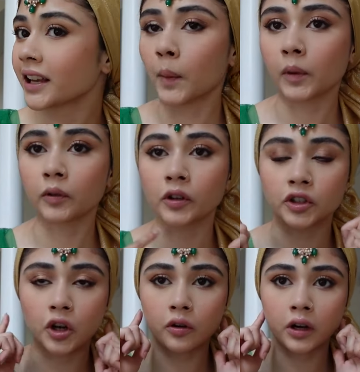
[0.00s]
I'm gonna wear a
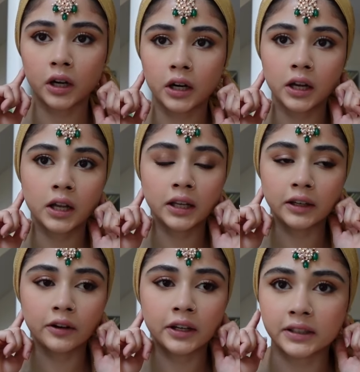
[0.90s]
choker and
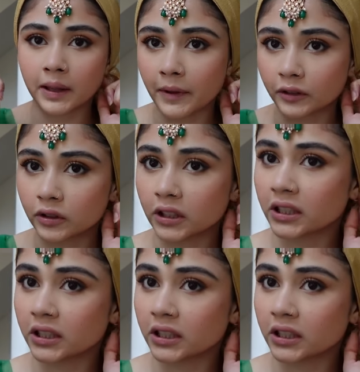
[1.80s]
earrings that match with the